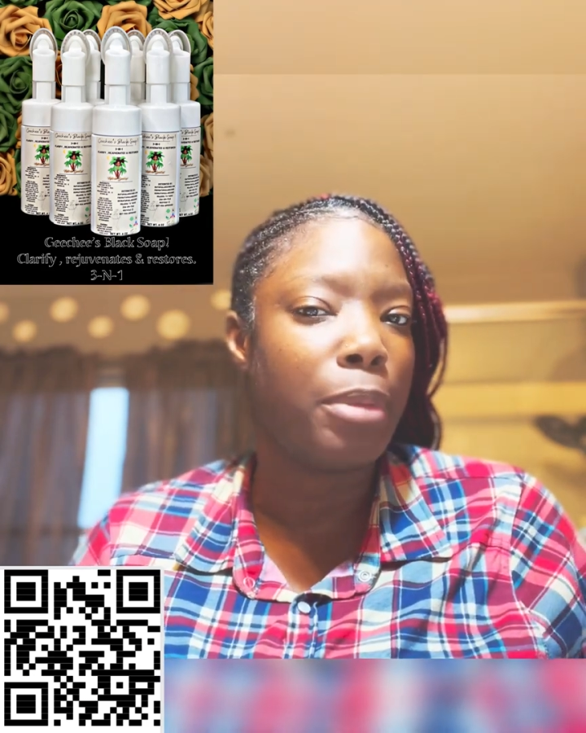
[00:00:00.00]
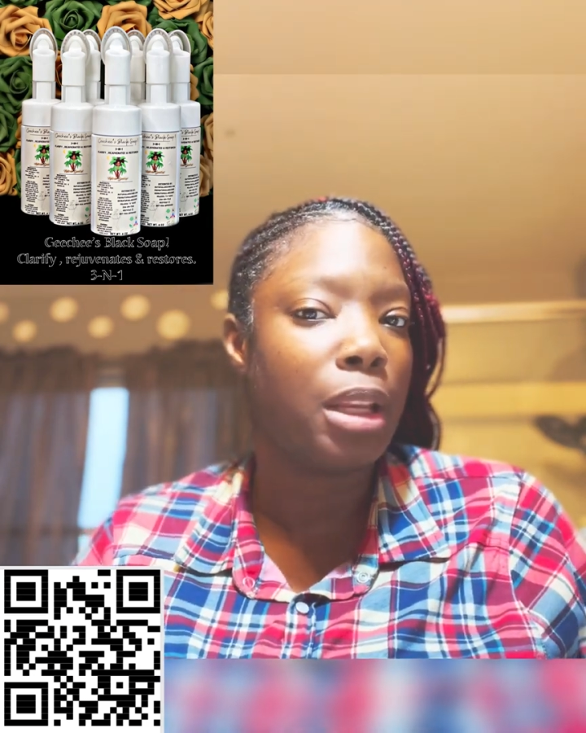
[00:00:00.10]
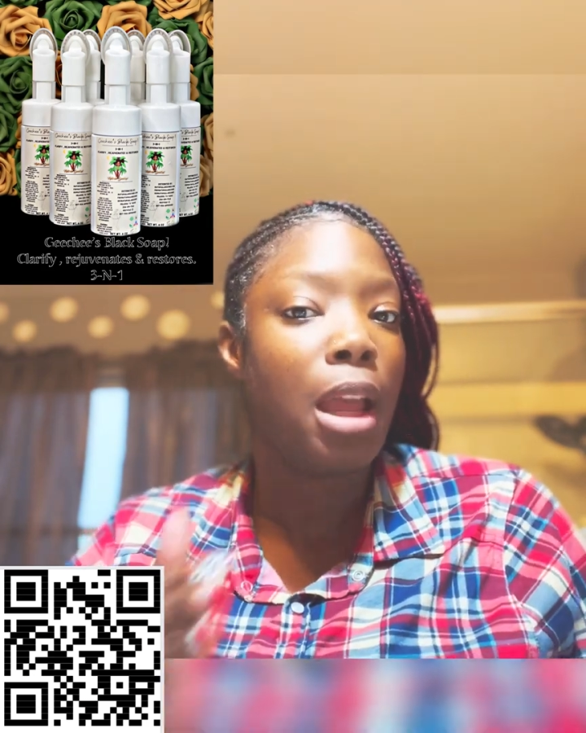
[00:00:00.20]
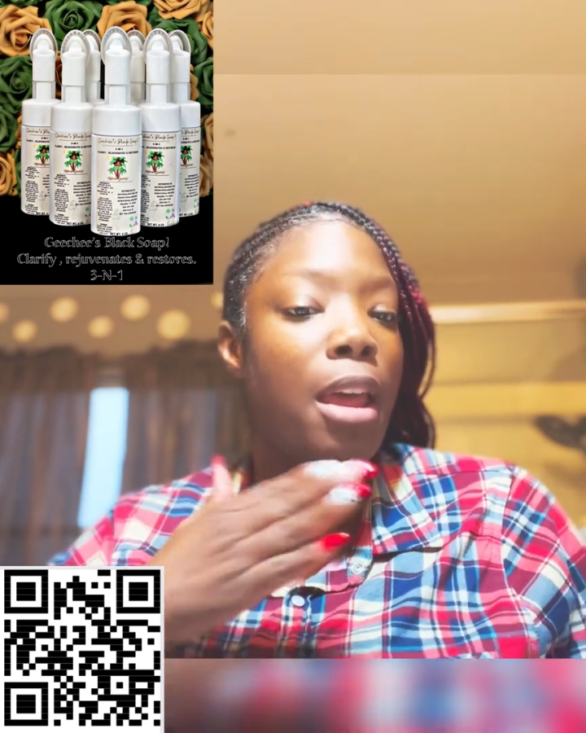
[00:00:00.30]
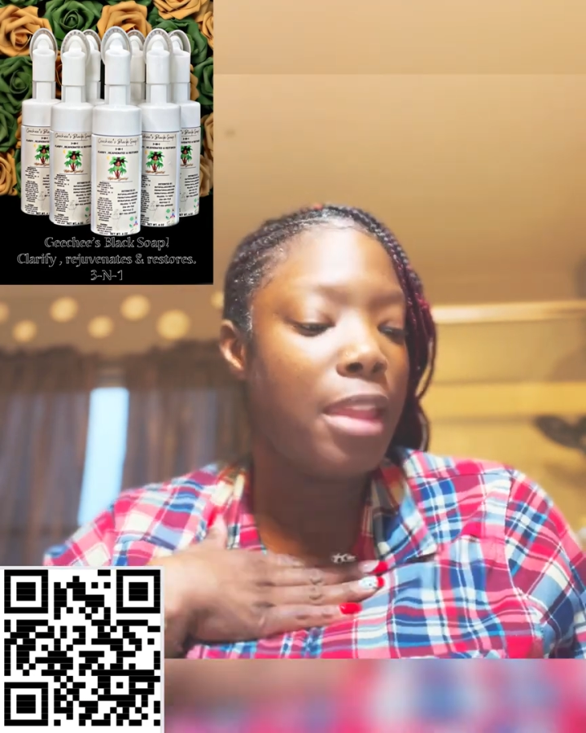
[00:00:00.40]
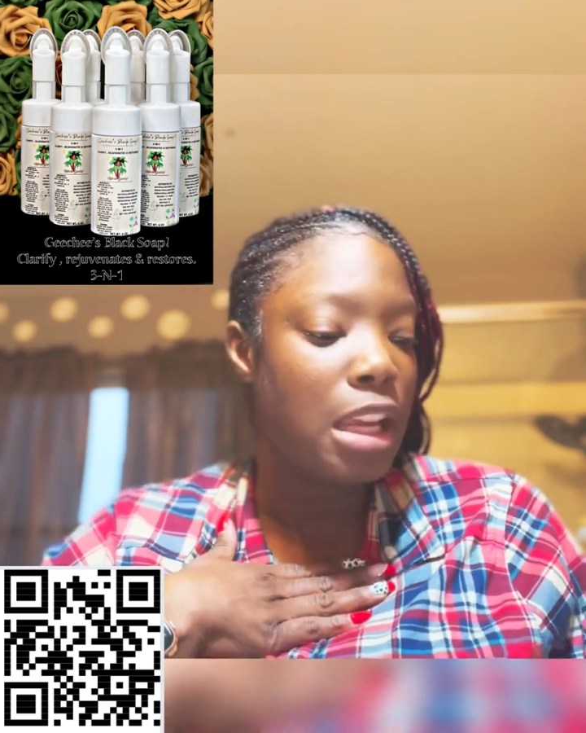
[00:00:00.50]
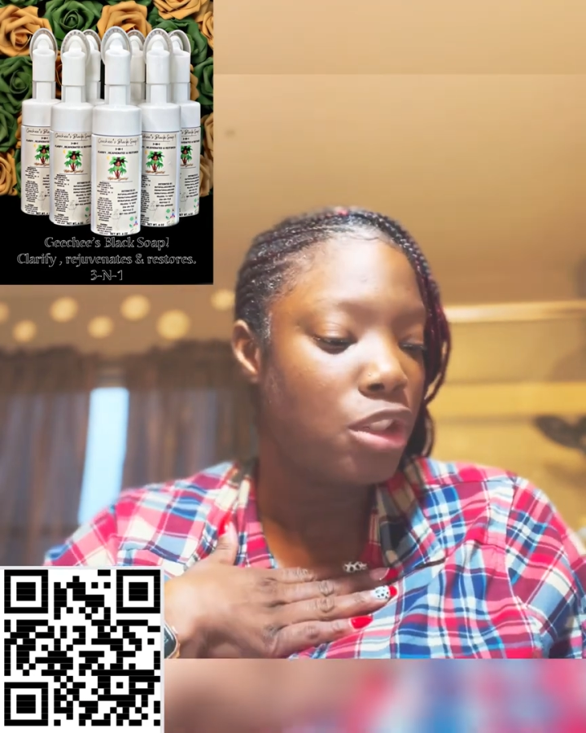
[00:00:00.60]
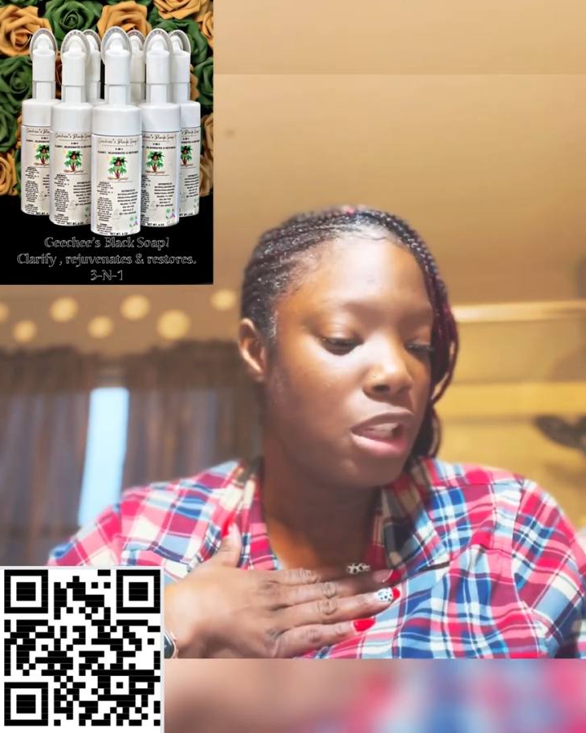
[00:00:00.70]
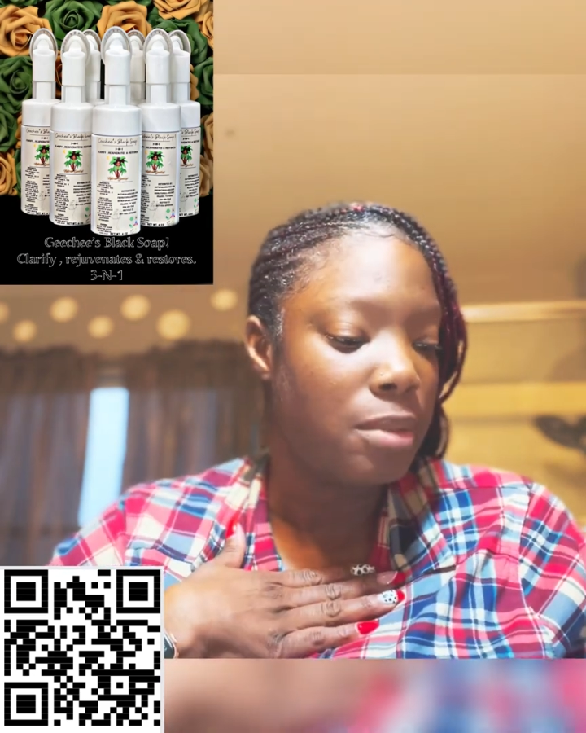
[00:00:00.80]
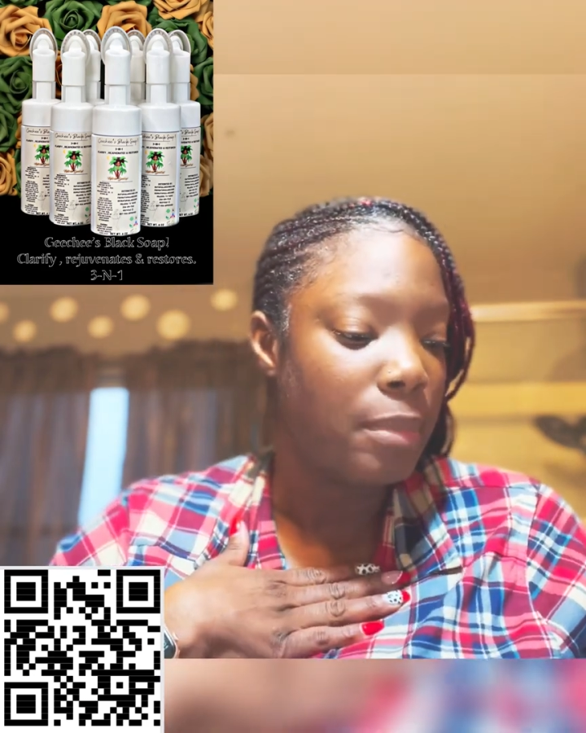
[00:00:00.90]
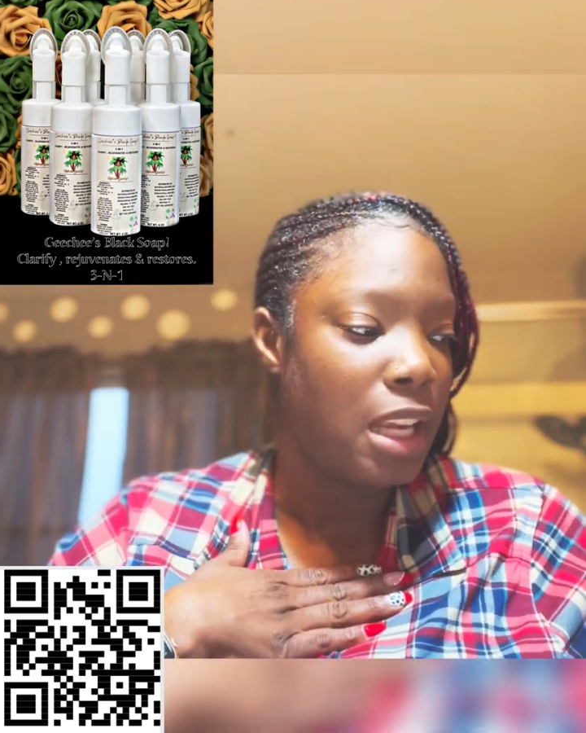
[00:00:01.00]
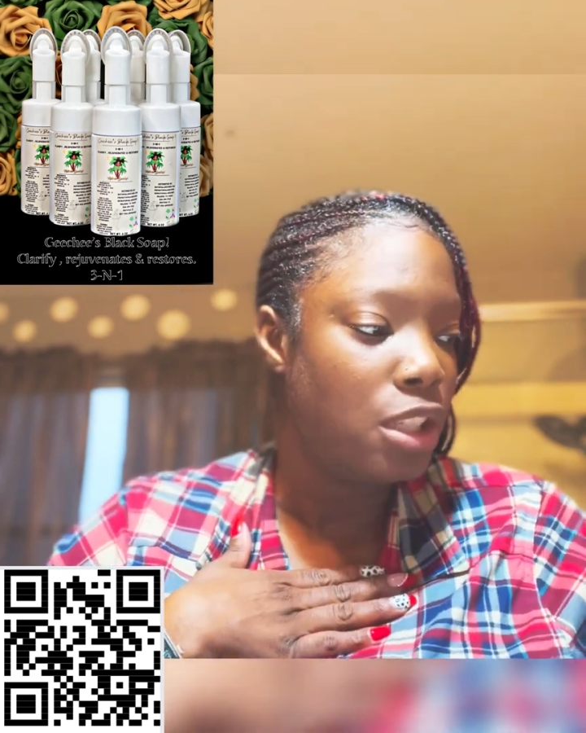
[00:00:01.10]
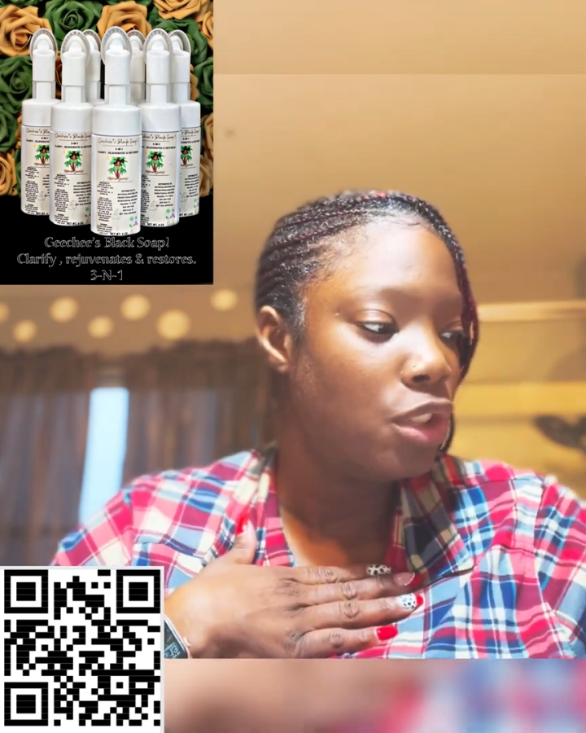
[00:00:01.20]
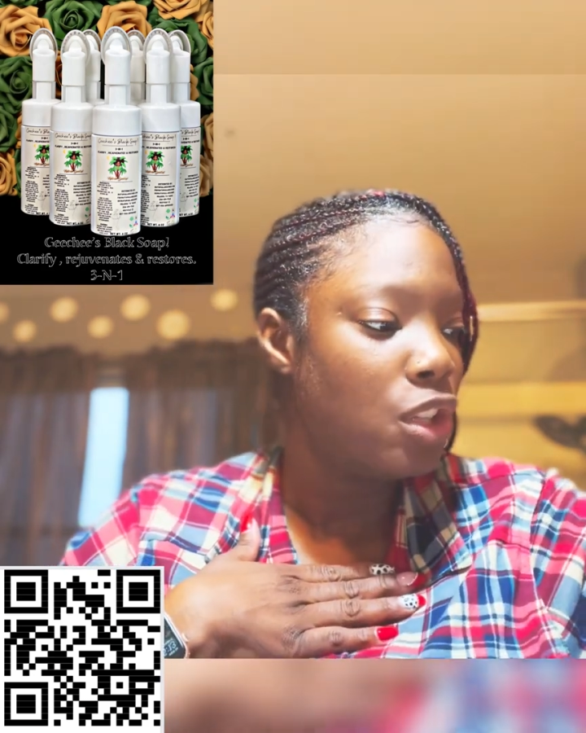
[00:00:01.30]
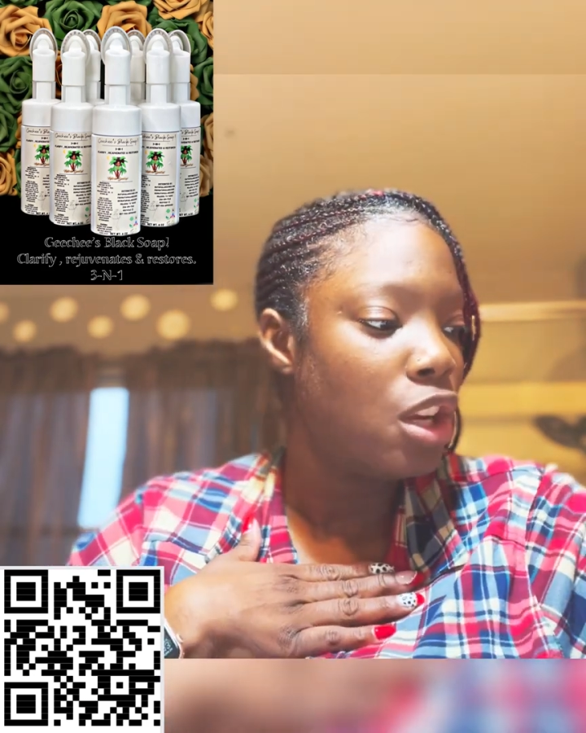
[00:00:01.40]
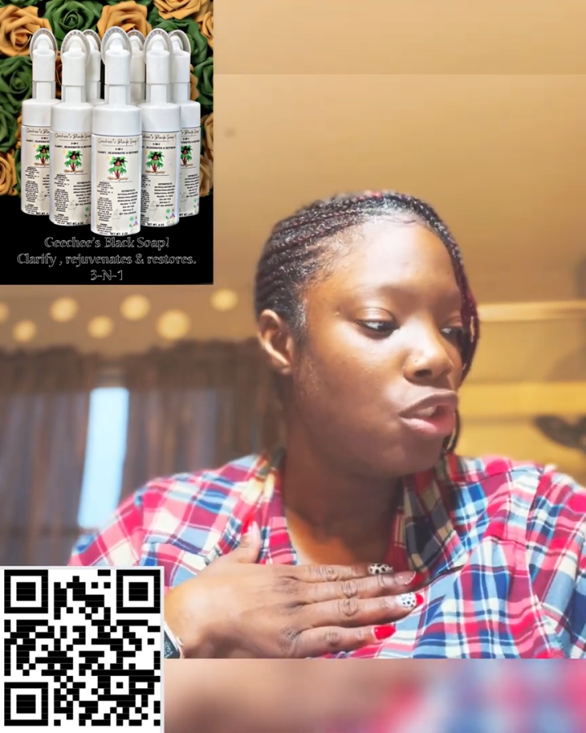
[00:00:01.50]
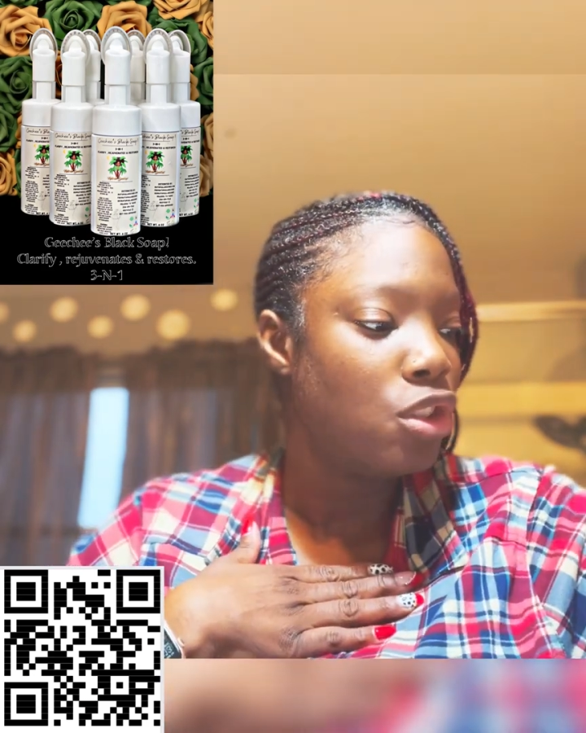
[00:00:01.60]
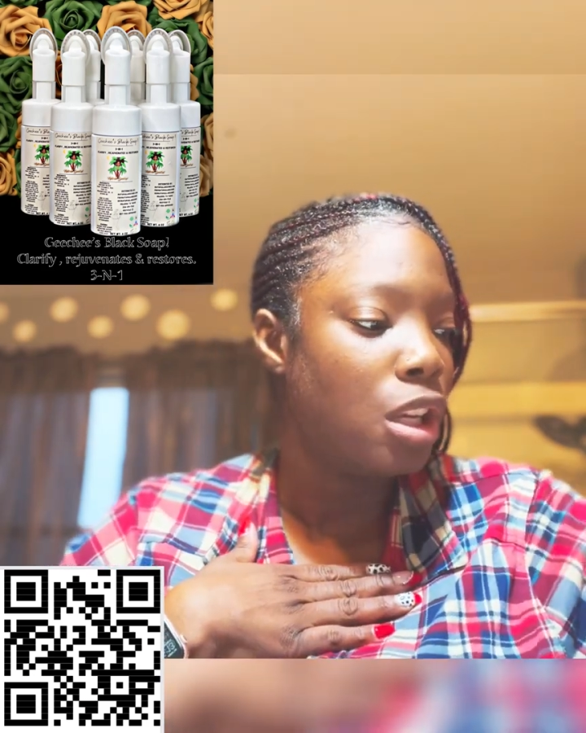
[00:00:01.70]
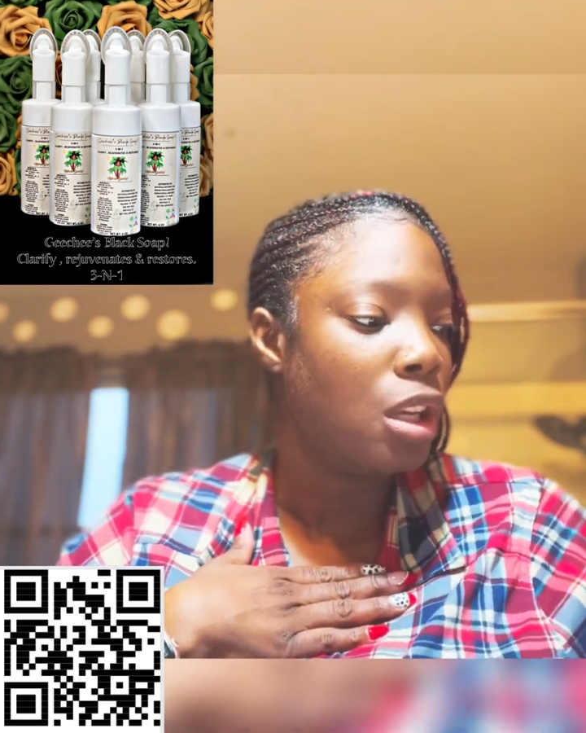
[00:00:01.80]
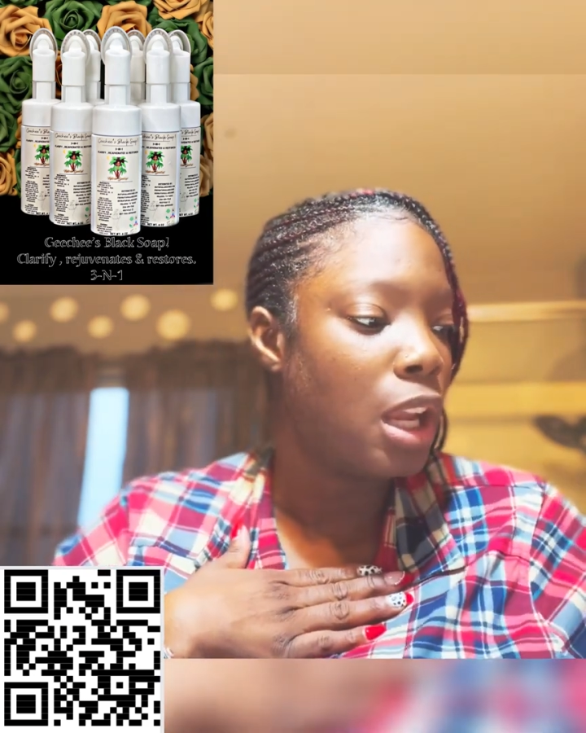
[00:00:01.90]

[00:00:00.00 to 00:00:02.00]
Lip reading: but that's just my suggestion.